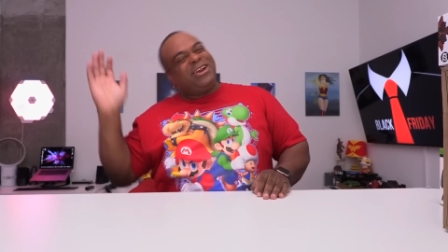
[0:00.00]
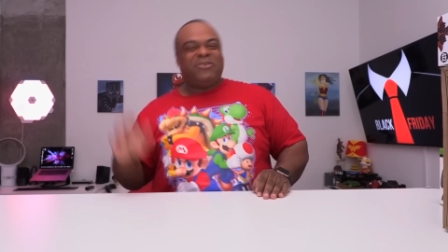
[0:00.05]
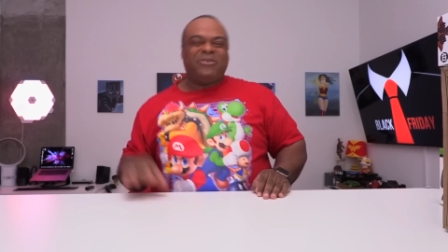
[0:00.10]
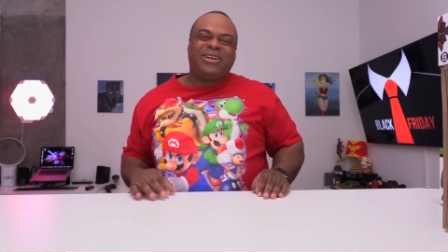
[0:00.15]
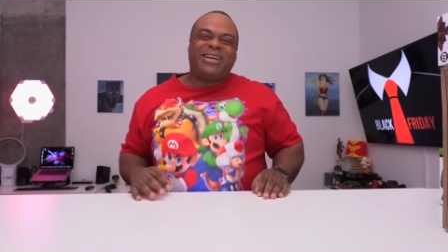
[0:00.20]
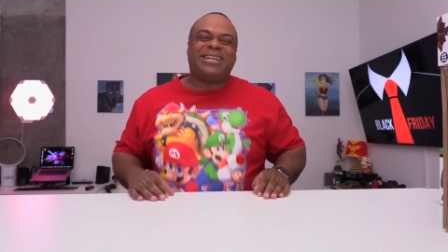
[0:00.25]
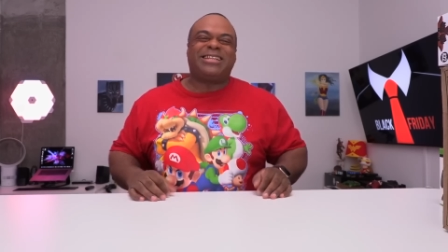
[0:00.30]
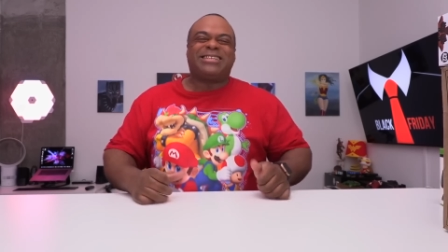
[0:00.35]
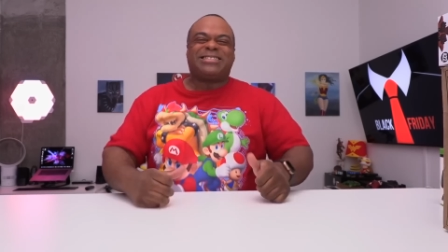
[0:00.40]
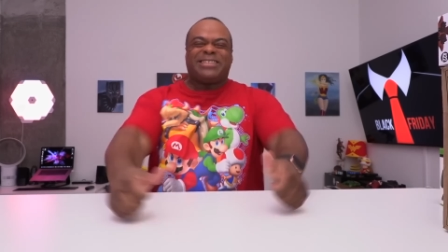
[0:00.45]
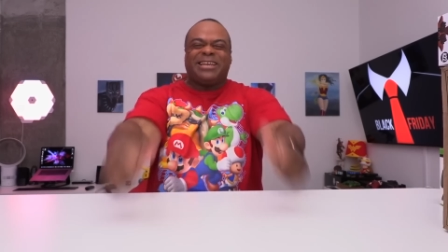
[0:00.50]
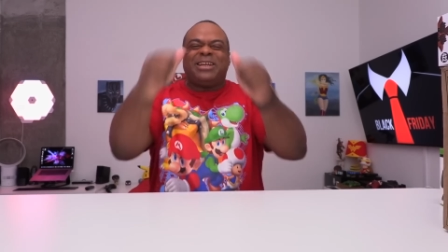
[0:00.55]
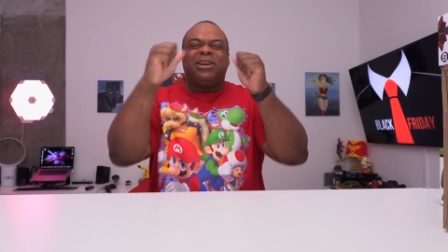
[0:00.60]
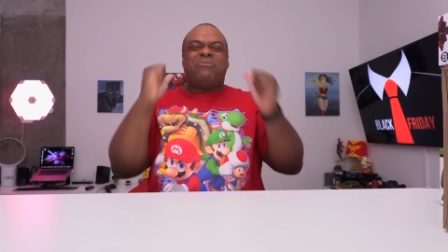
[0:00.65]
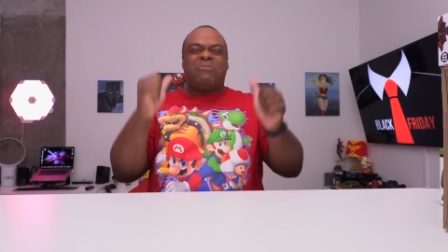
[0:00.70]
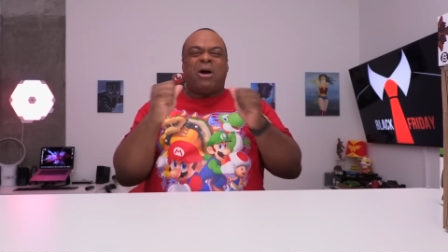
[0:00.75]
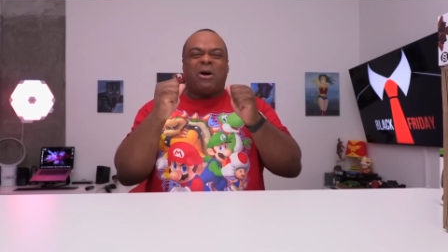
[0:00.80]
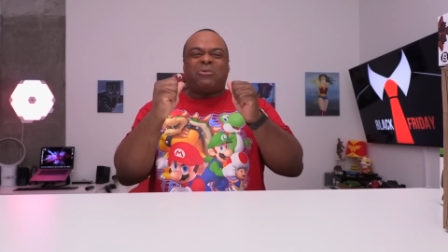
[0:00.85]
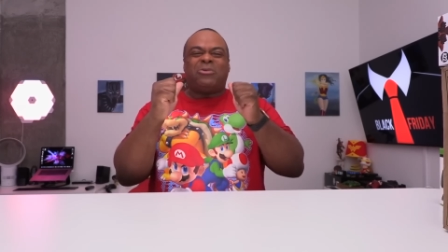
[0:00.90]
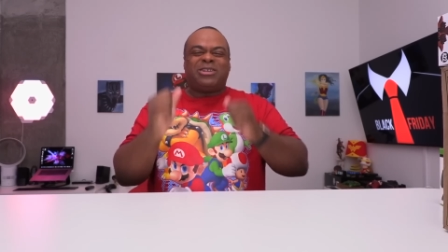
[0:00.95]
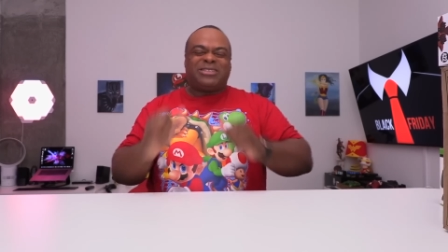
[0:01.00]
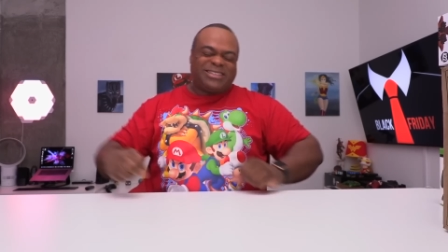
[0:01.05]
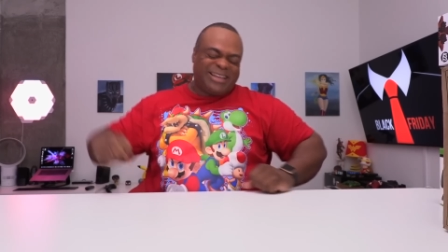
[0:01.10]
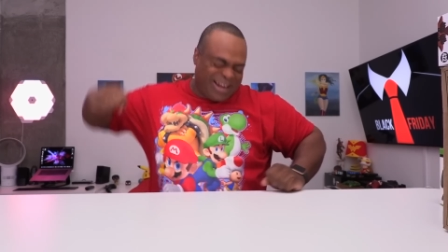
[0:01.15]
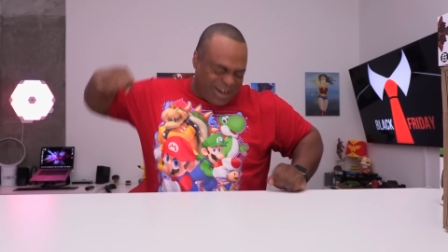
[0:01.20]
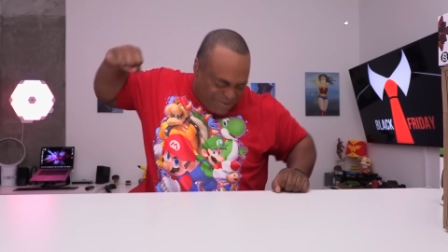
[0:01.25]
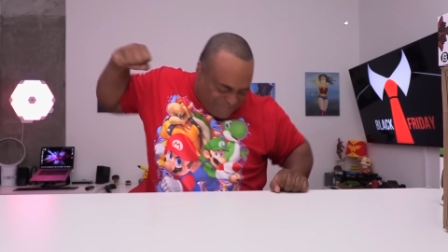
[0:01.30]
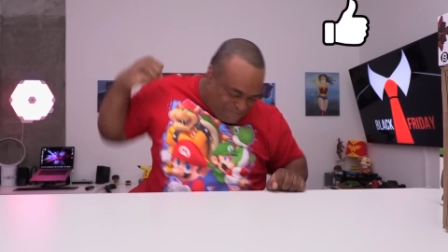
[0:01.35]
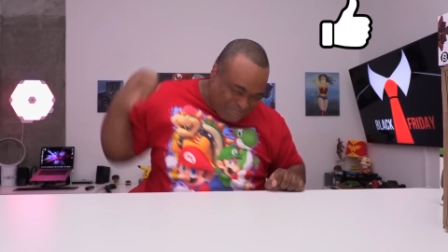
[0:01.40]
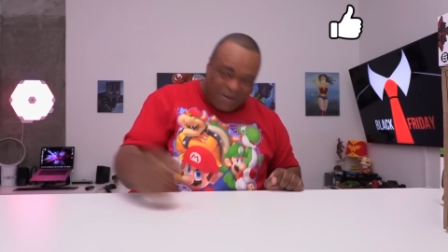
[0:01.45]
doing? Good to see you. Lamarr Wilson
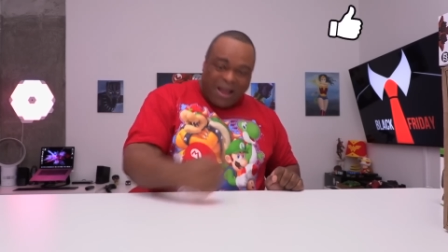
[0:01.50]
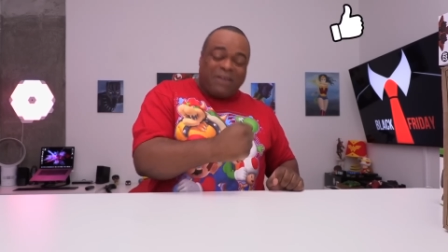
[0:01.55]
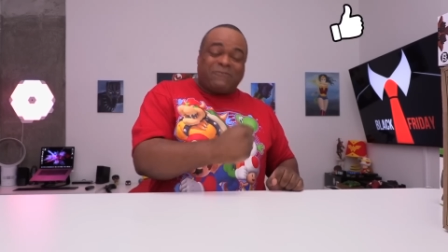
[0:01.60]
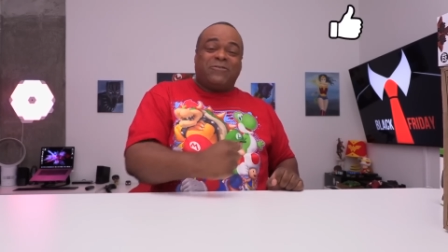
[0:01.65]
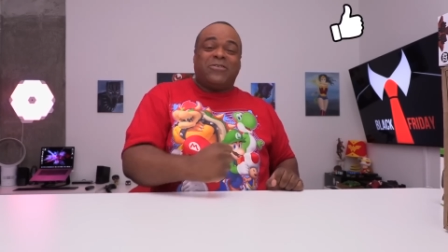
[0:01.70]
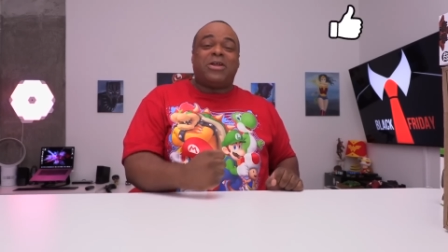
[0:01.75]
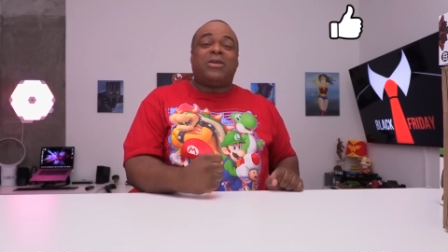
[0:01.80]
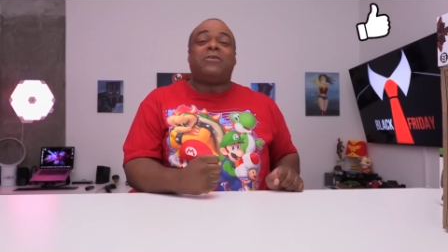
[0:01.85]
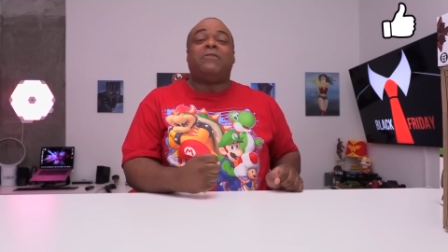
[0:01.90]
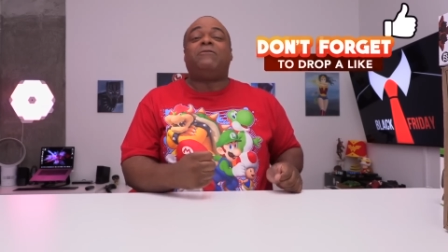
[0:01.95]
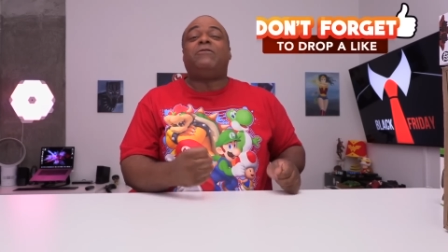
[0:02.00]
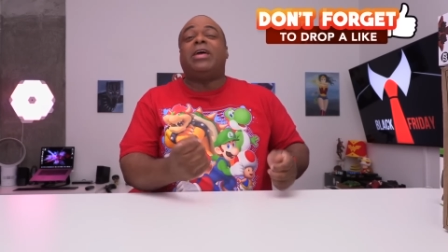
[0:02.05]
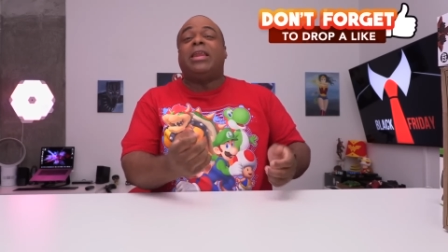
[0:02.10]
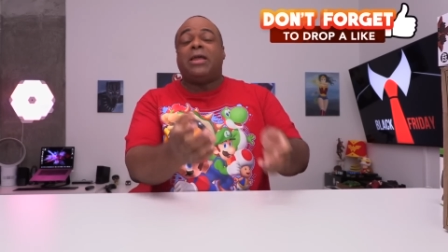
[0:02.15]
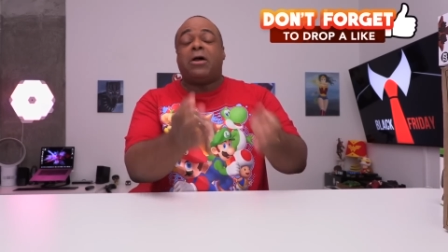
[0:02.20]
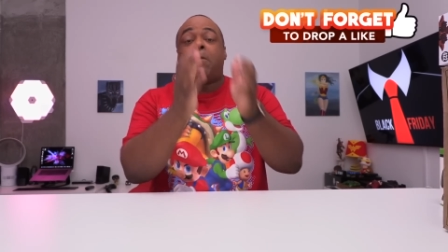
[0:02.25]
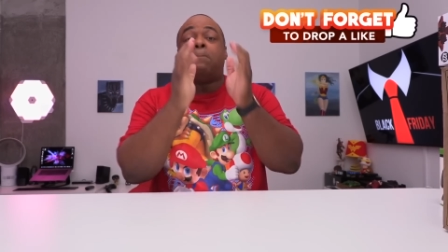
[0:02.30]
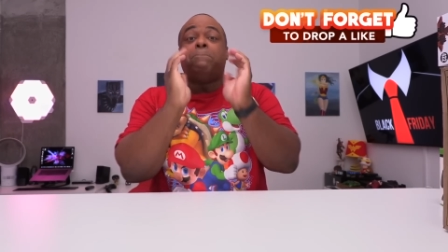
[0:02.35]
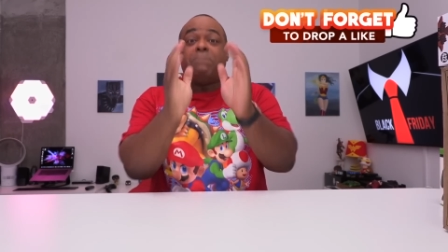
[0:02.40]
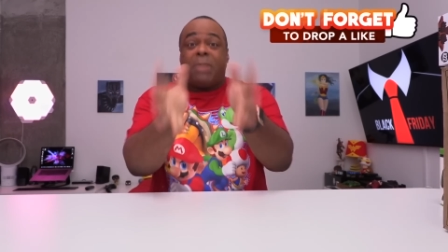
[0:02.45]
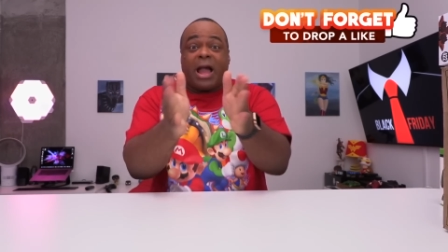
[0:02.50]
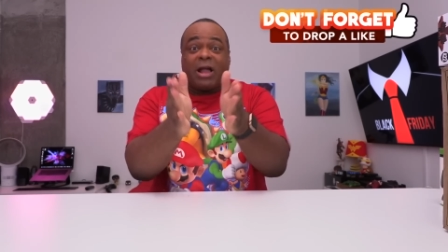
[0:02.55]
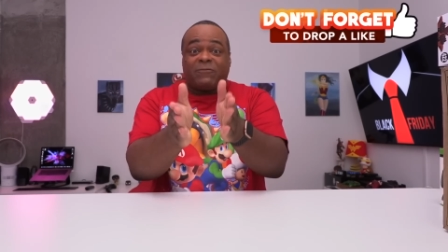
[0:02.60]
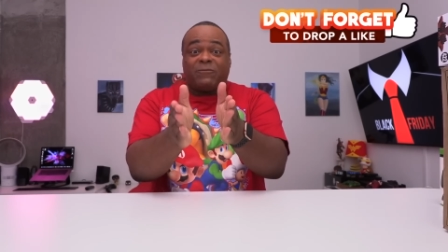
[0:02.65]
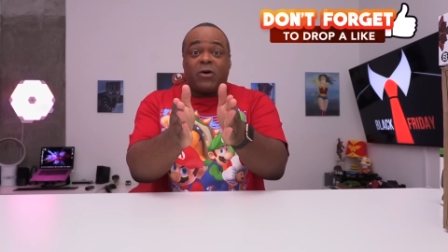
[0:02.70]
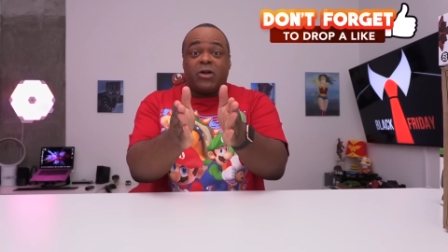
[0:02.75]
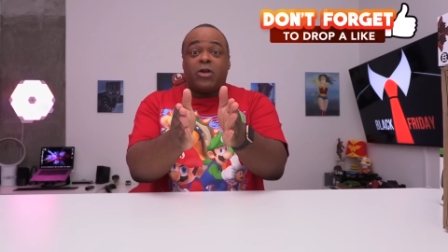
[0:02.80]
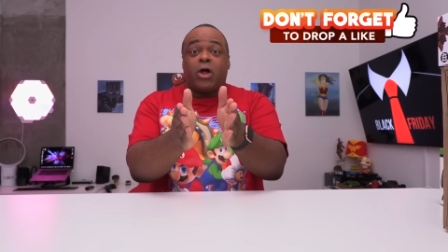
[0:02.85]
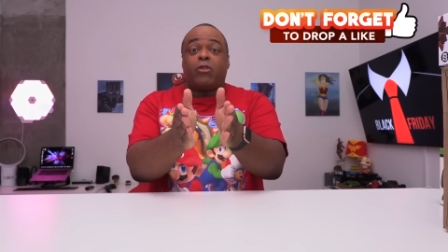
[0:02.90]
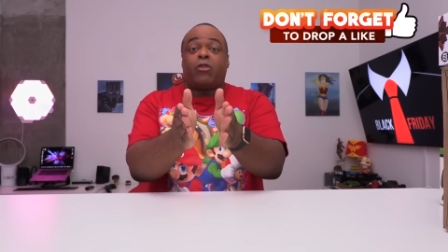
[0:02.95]
here. Back for another video, back
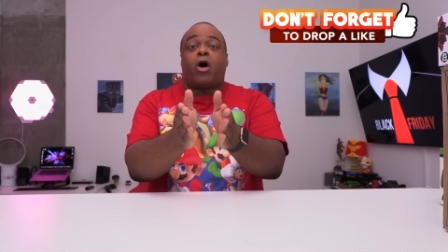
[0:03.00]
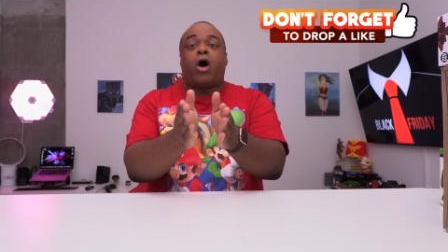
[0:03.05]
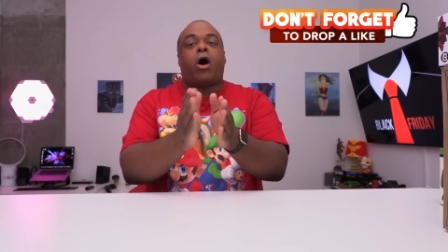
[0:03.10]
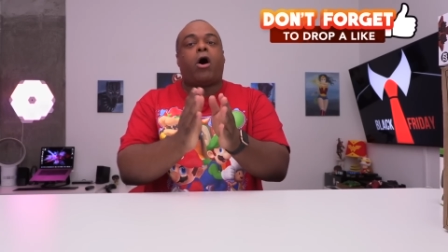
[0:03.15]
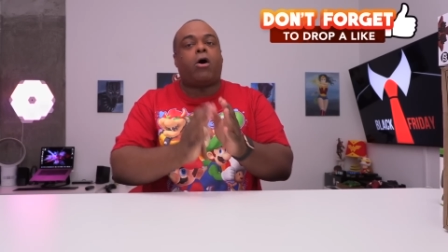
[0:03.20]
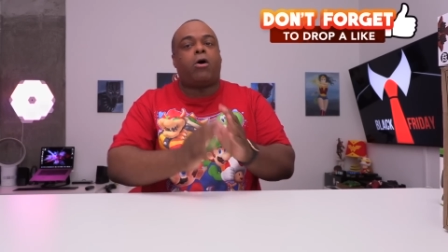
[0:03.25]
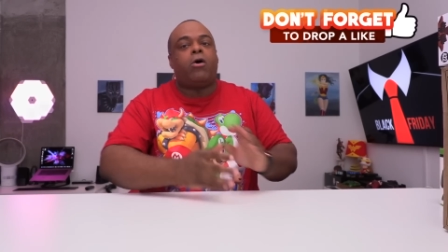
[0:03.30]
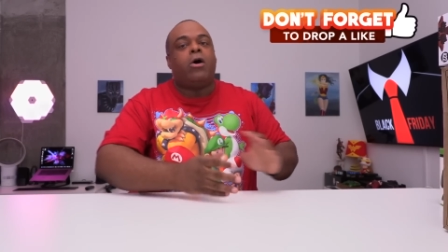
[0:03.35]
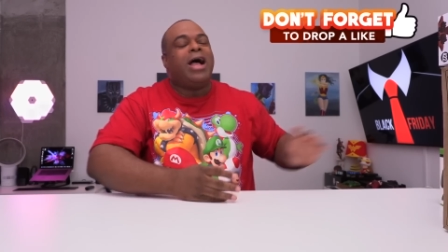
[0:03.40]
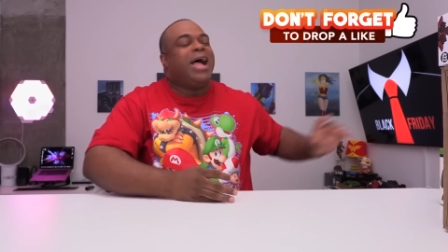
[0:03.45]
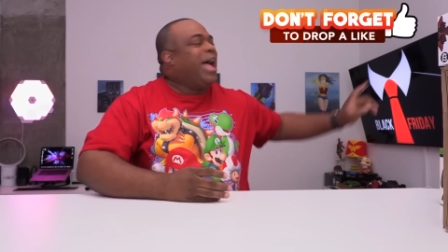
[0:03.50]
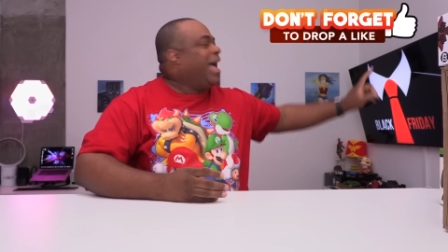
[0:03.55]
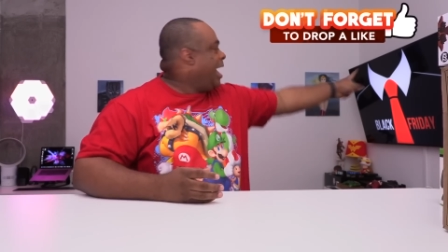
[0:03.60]
for another haul.